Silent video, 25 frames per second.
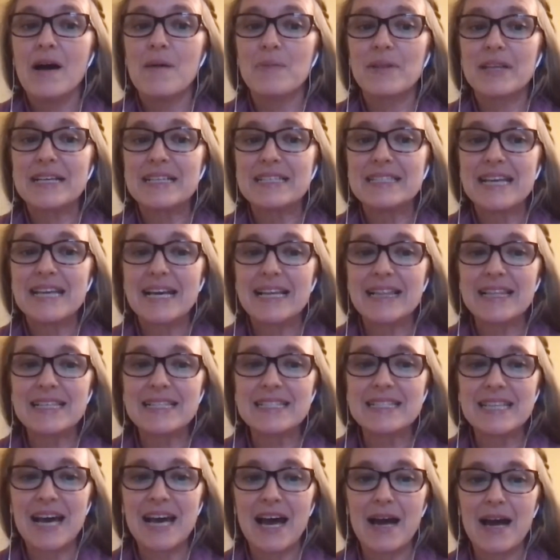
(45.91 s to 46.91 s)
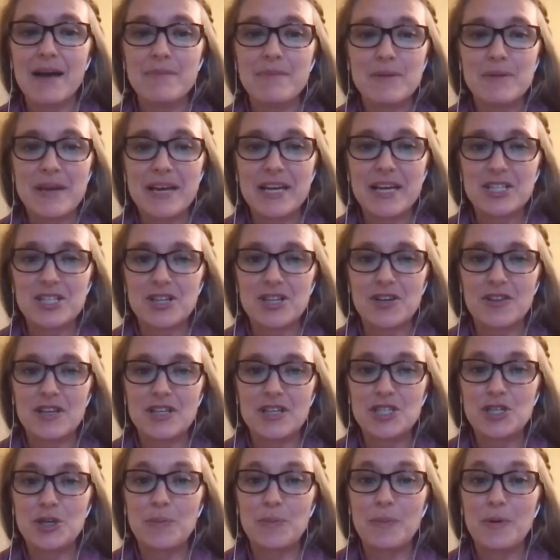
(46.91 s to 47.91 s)
Please take this time to make sure
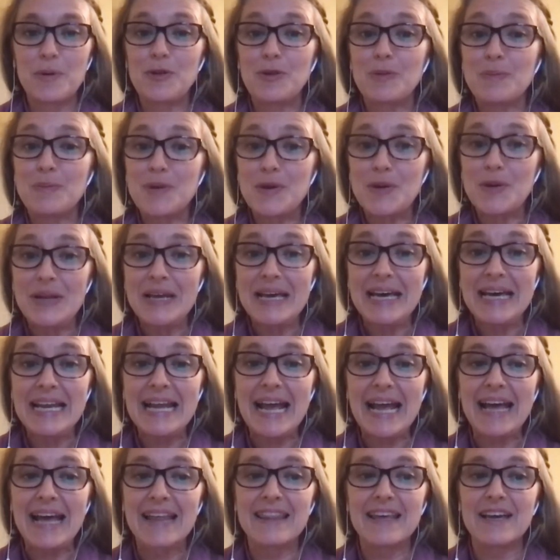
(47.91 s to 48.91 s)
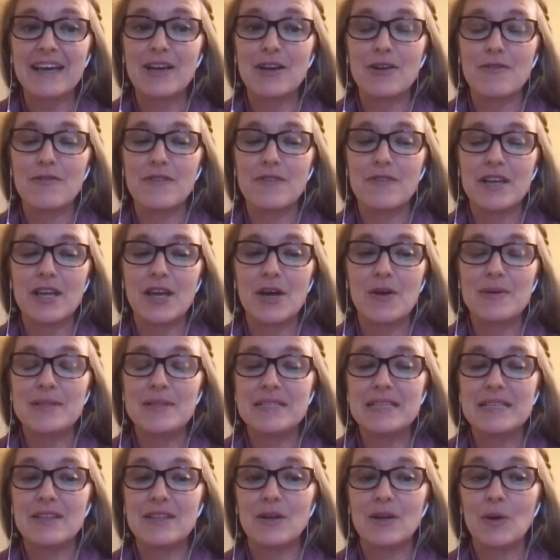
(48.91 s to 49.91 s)
that you're both muted and that your video
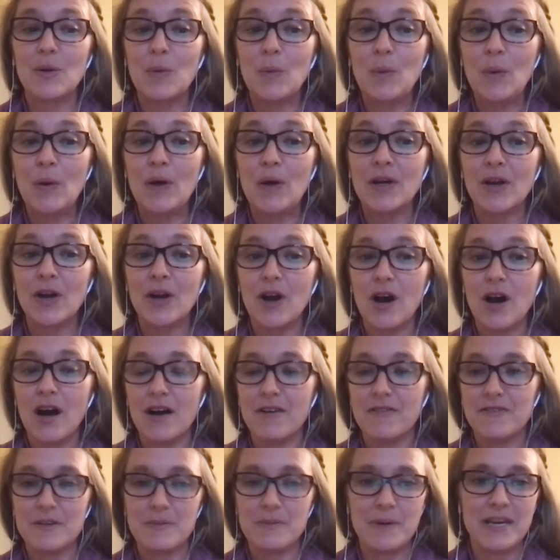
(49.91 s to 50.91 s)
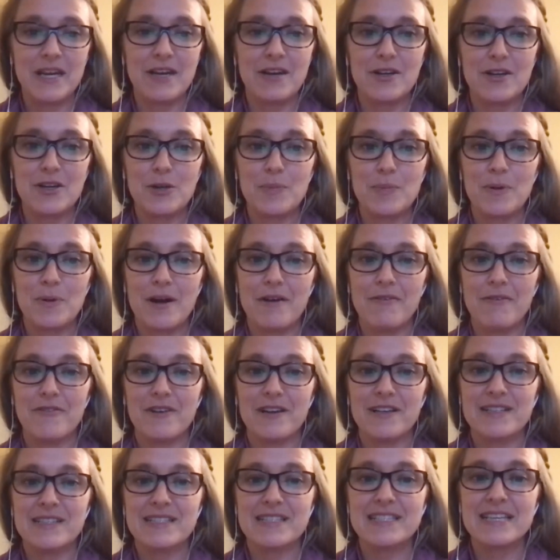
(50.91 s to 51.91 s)
is either on or off, depending on your
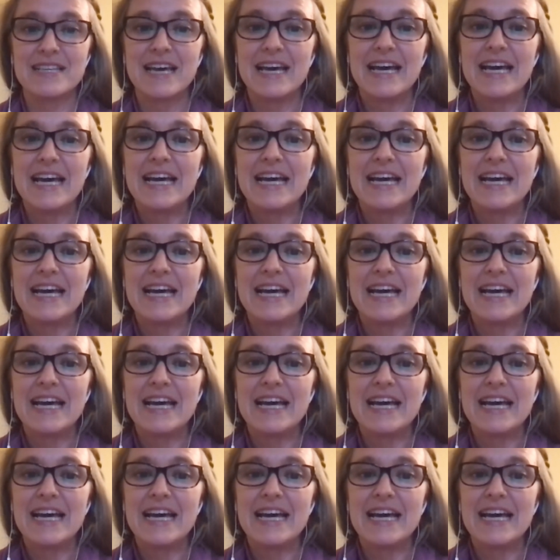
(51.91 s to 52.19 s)
preference.